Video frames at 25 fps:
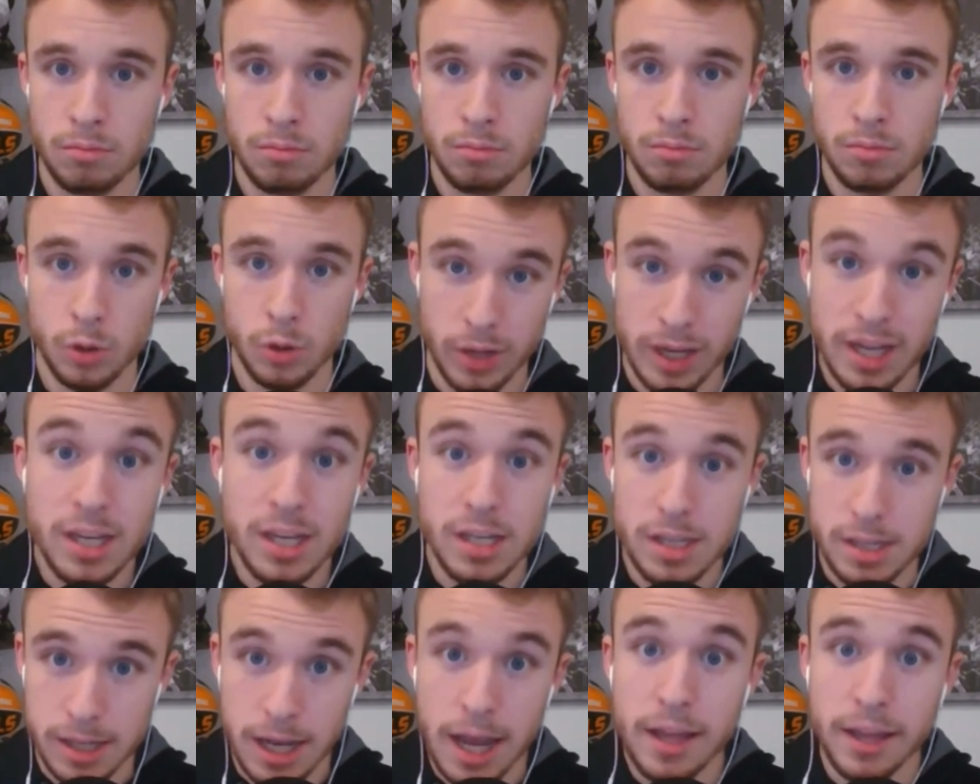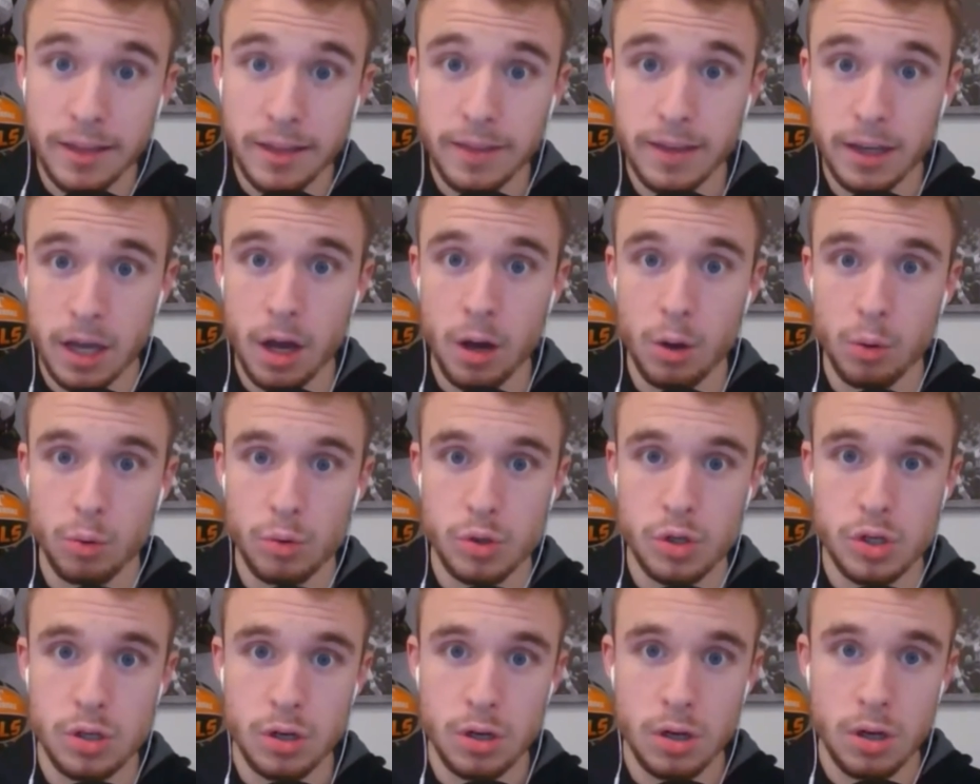So he is telling the
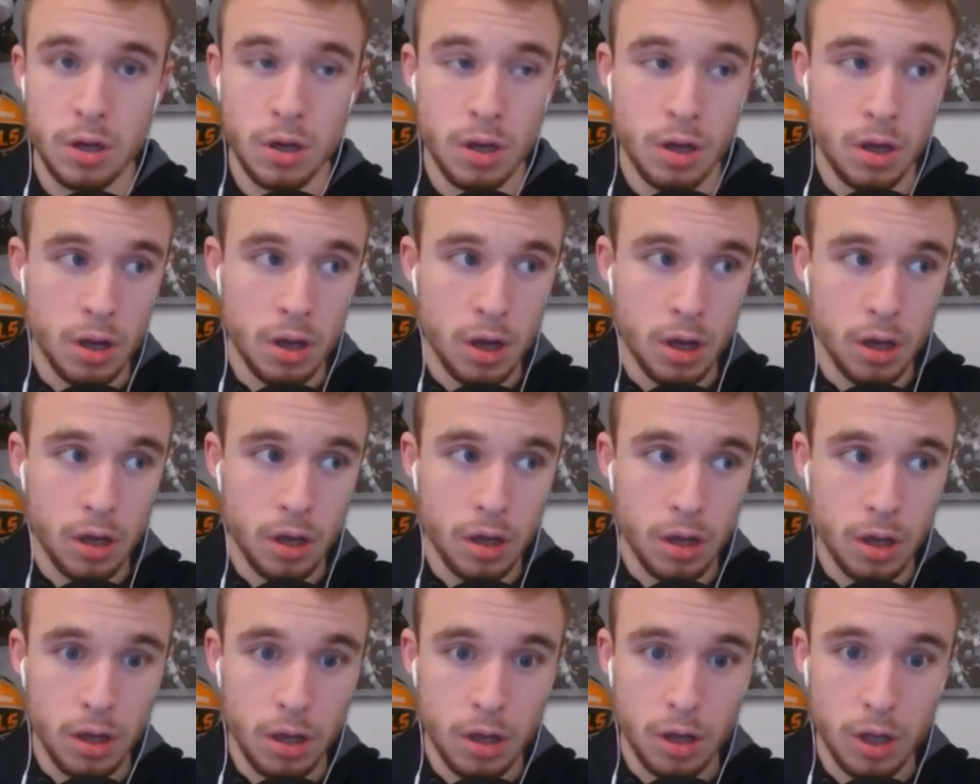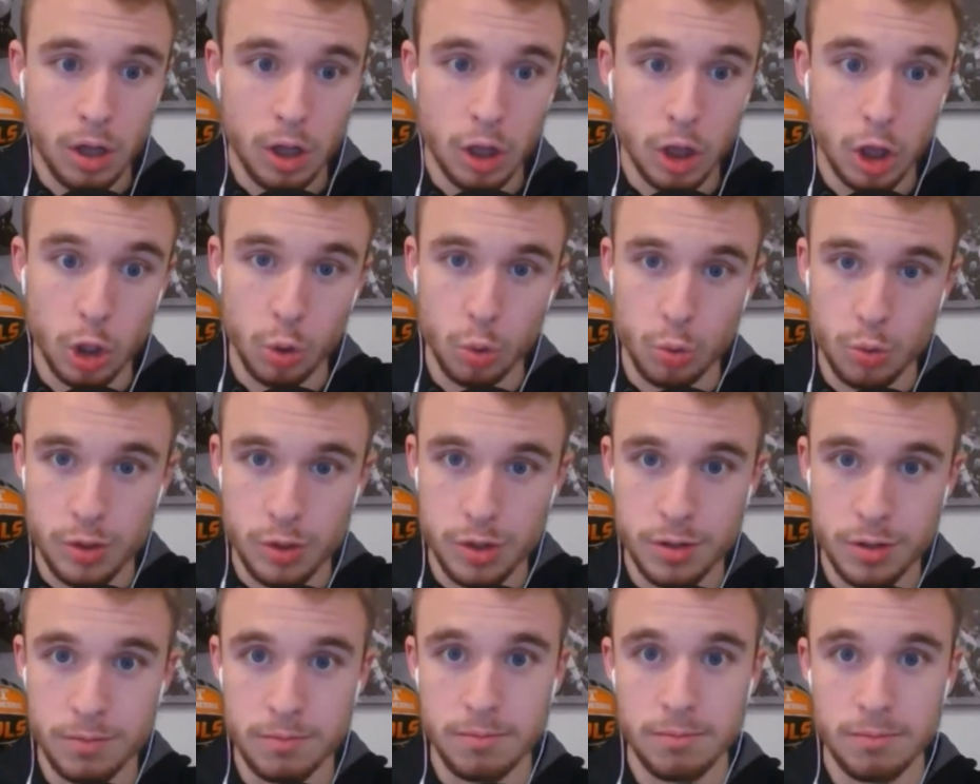coach,
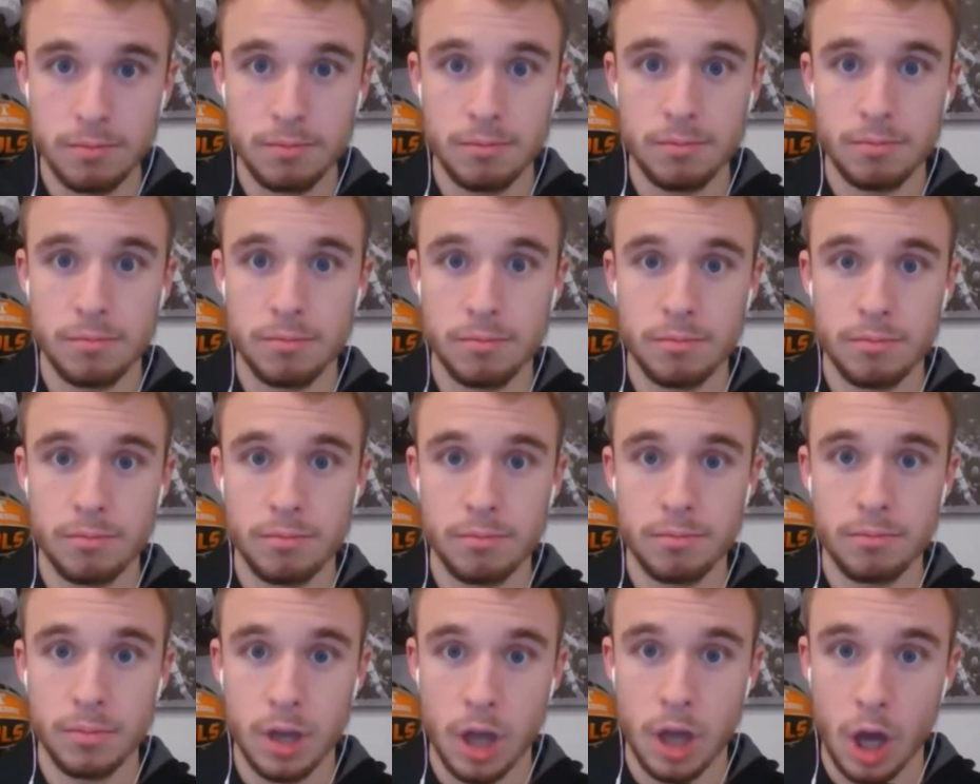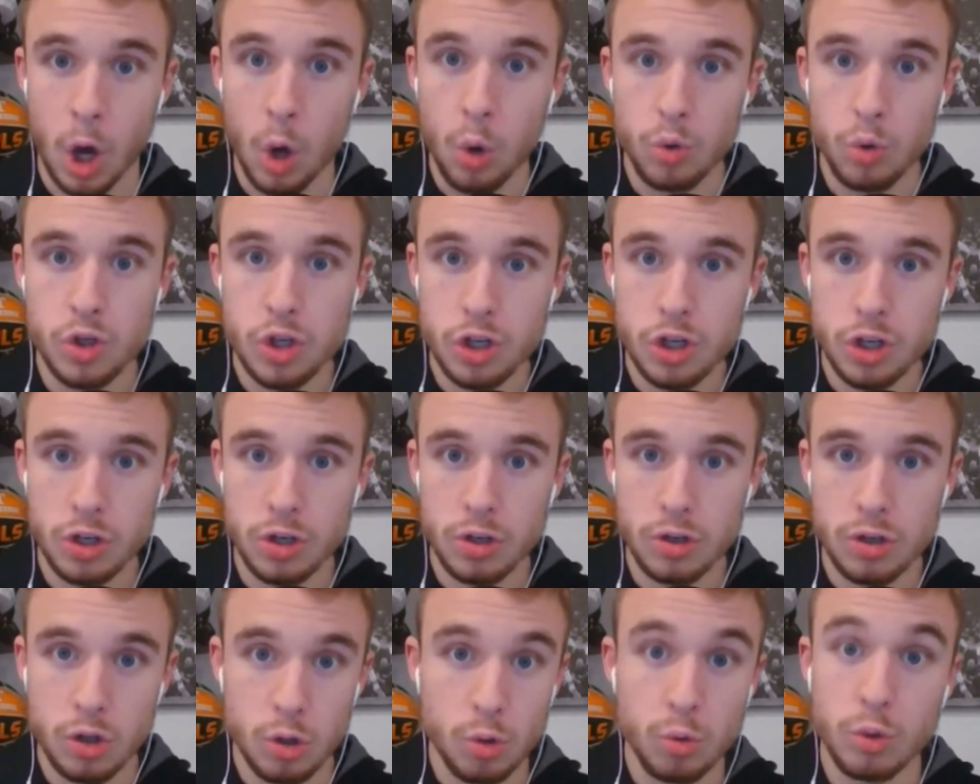"Lose, coach
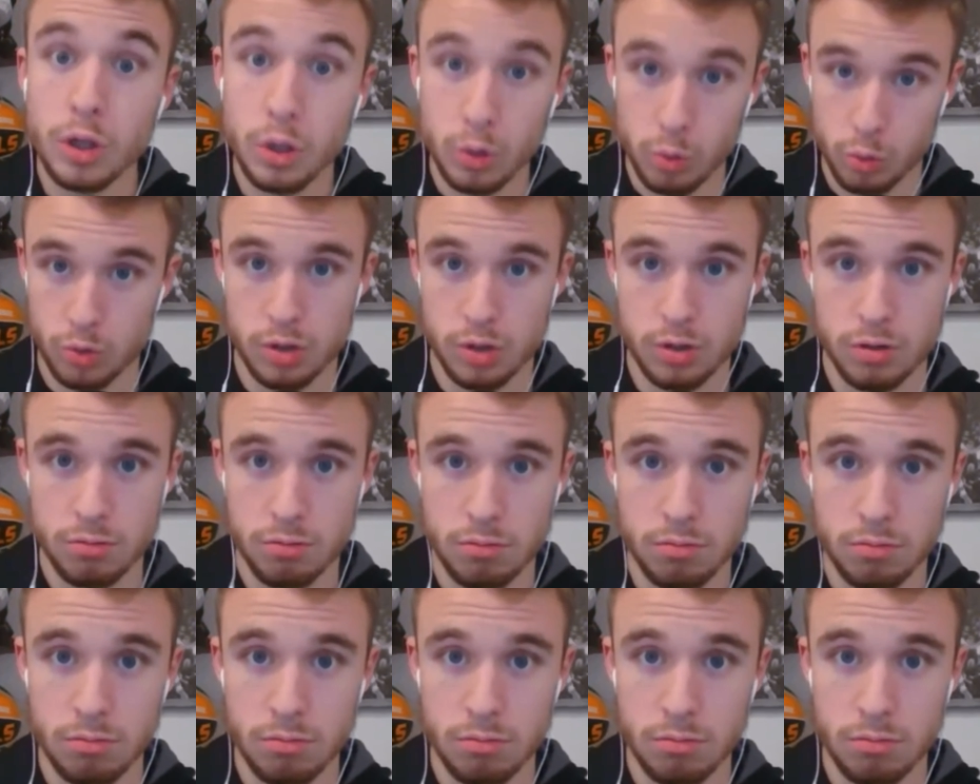to lose."